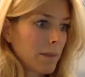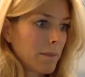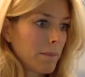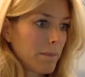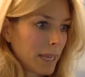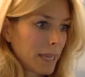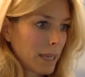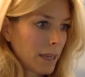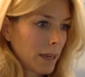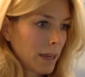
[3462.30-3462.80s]

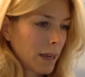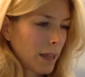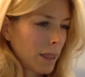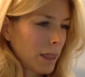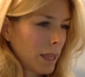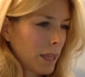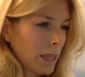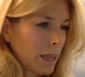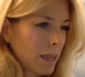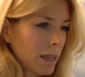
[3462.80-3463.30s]
me, I
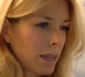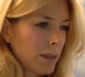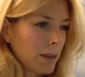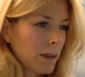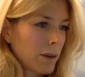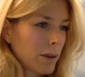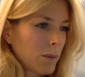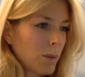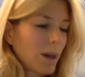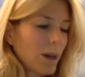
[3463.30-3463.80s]
think.
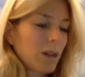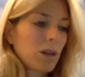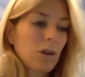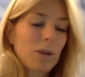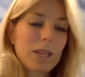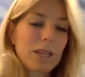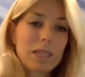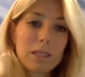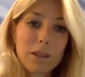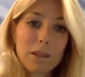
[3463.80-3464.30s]
Well, no,
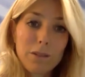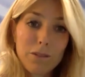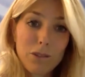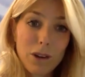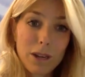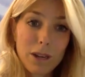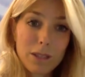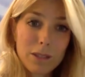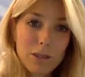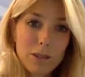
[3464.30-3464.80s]
he's in
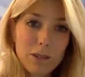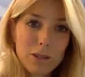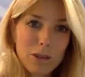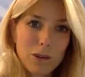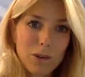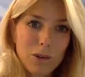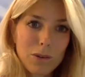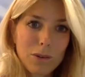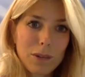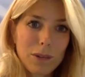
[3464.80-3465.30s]
France,
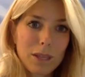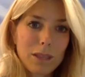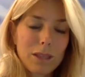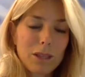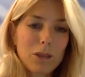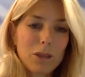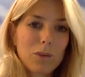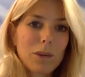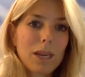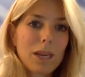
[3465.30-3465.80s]
so in the
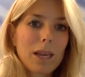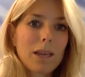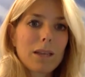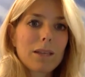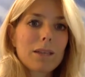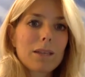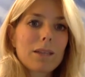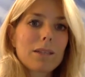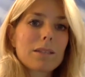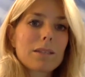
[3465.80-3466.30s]

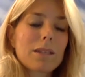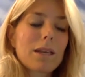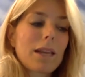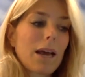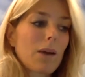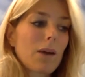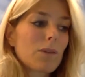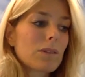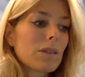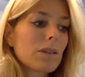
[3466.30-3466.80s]
UK is an
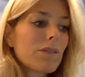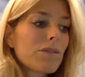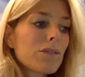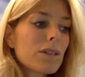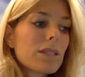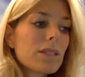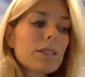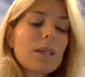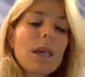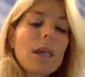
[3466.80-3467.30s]
hour
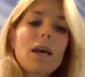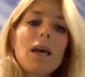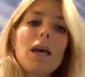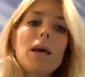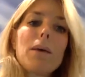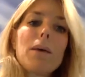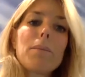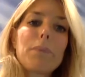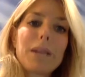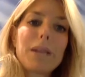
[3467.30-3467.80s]
difference.
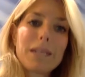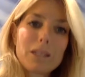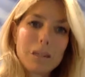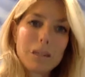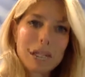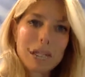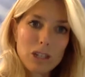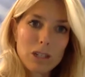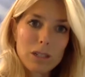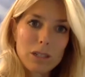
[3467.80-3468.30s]
Please
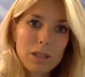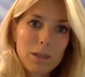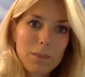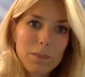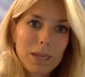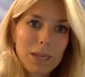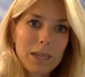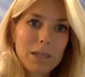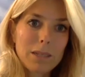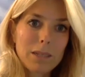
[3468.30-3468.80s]
register,
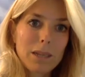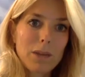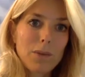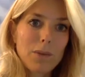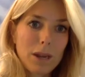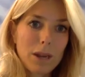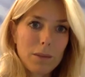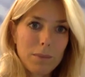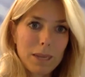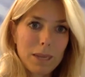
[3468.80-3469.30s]
because I
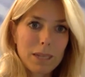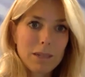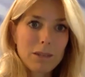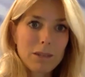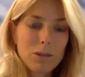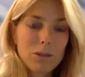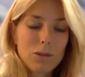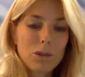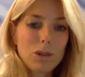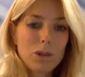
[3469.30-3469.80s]
recommend it
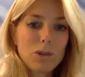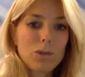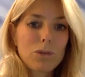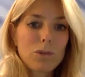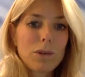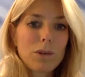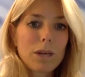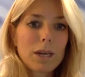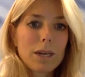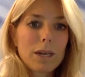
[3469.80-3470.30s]
to you
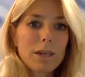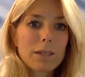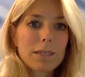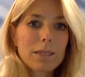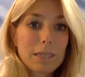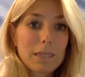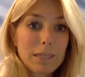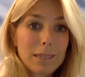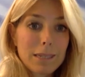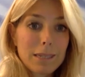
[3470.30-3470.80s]

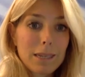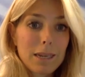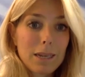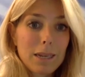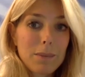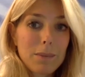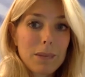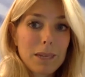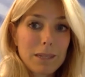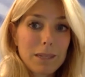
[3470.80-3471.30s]
sincerely,
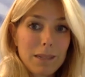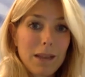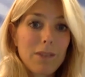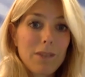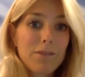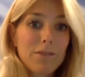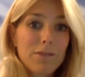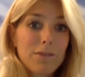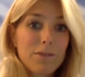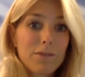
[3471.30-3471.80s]
because I've
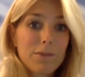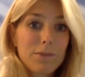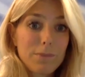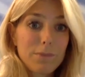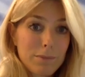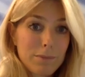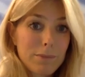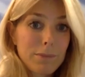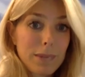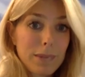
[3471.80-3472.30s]

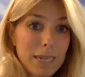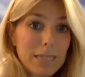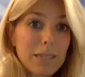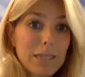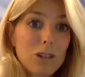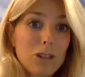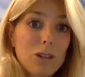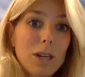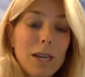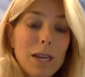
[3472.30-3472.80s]
listened to
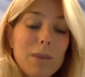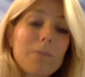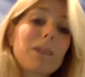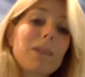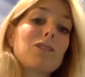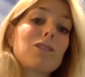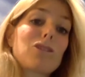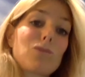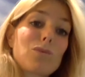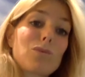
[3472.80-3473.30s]
him and it's
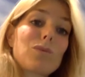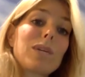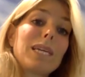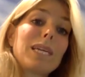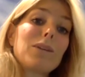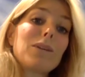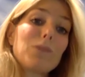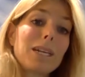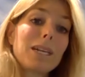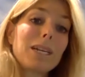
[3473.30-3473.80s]
really,
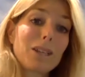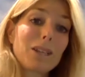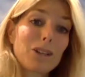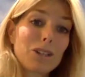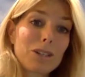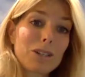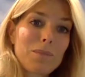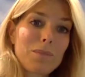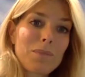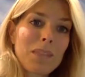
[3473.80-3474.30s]
really good.
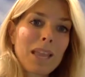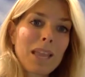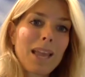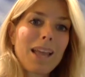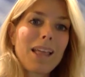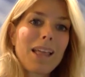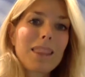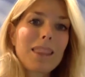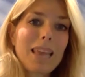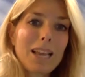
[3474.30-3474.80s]

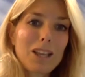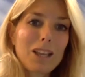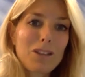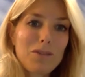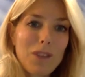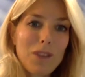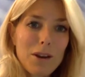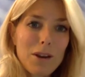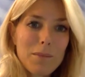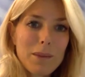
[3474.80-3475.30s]
Thank you very
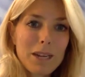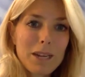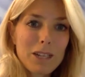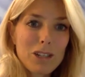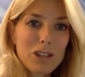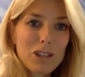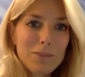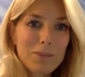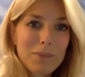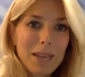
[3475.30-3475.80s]
much,
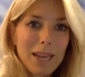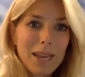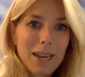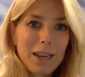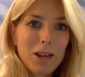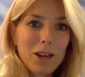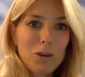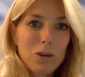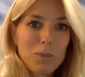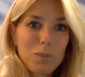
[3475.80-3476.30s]
and I hope
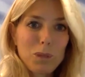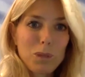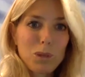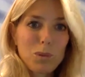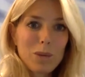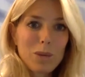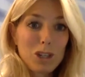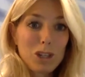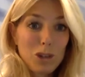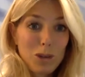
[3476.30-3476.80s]
you
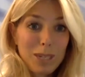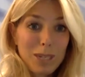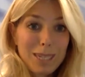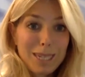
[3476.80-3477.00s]
enjoyed it.